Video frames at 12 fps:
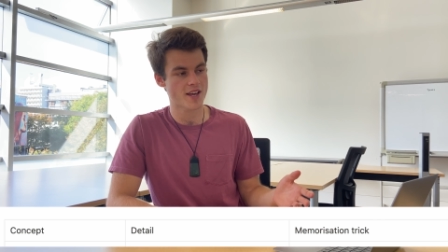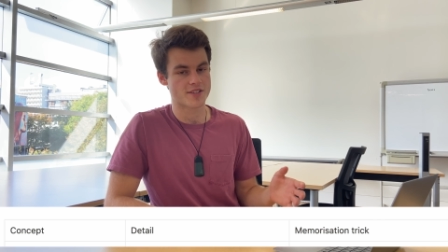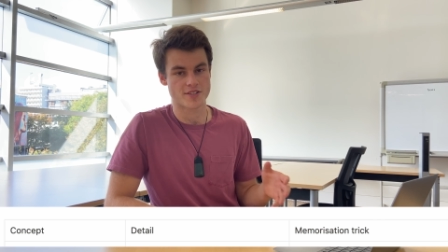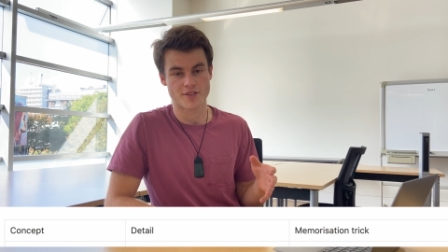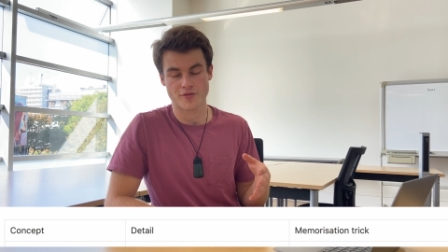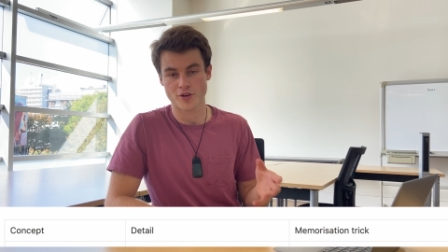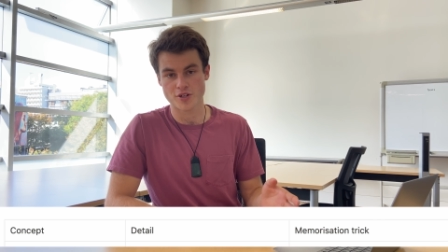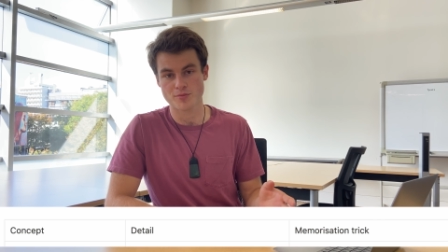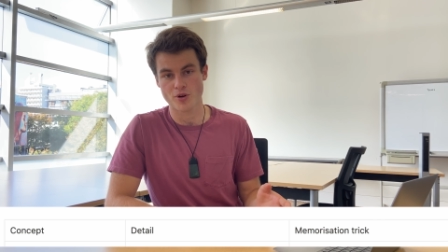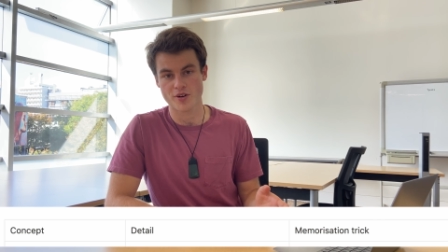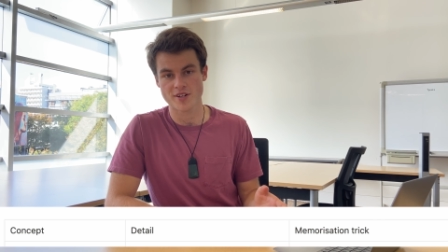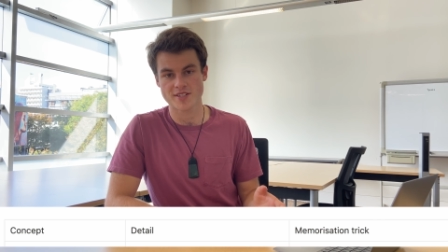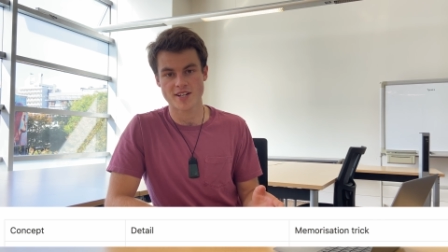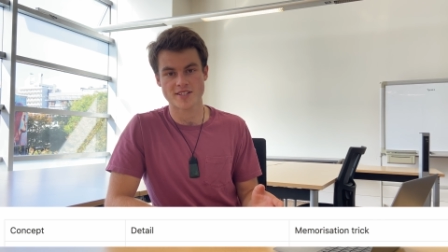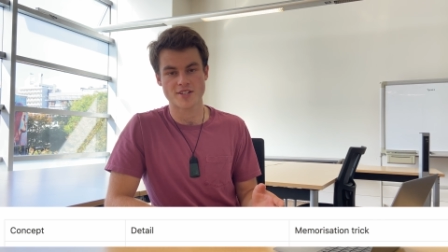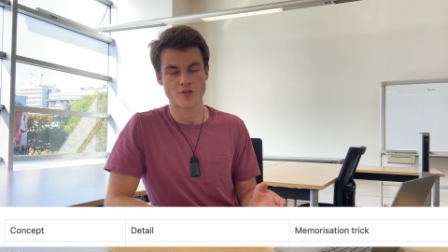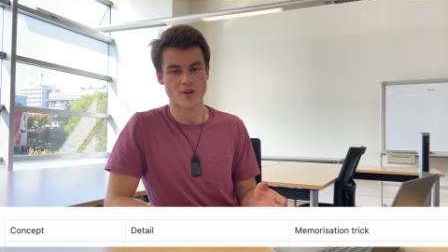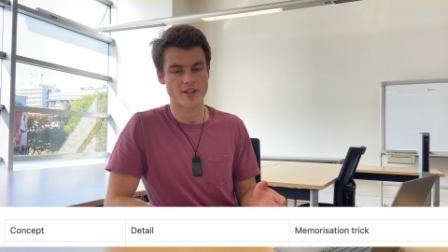Uh, this is the first progress
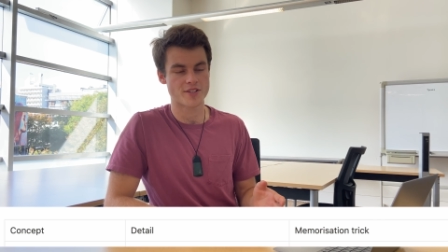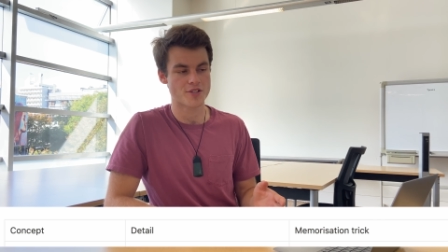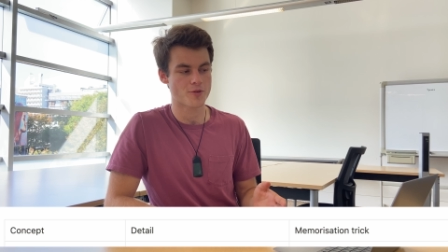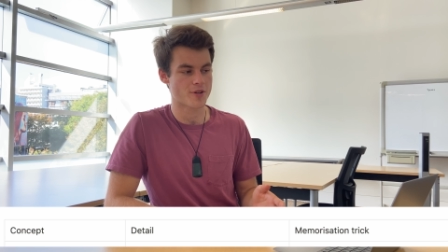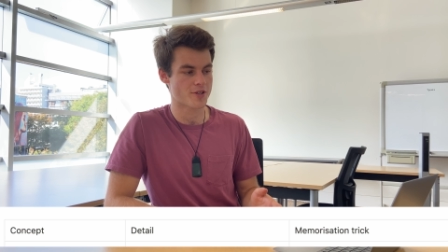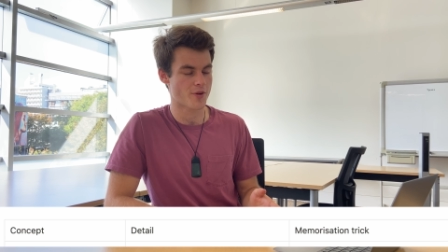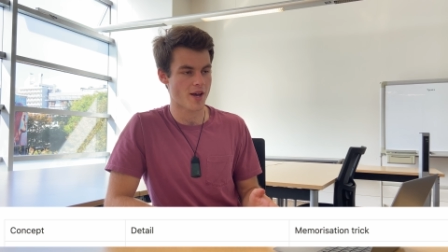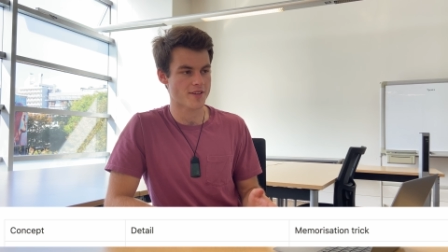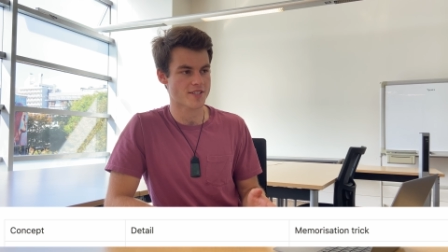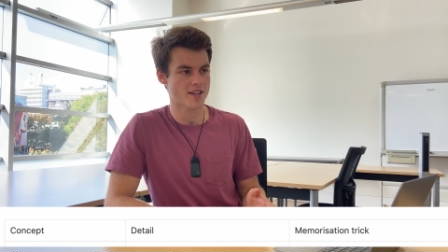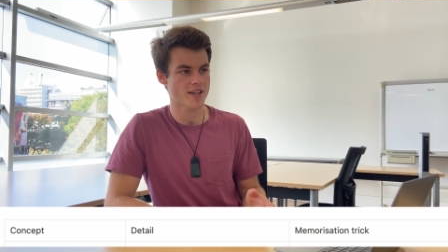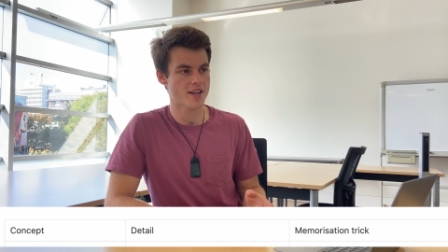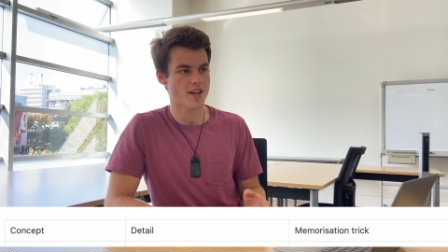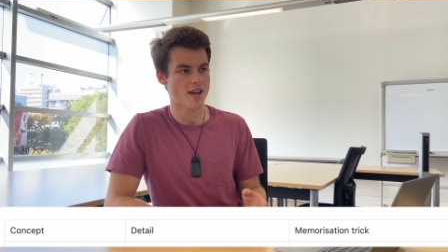test that you run into when you do HealthSci,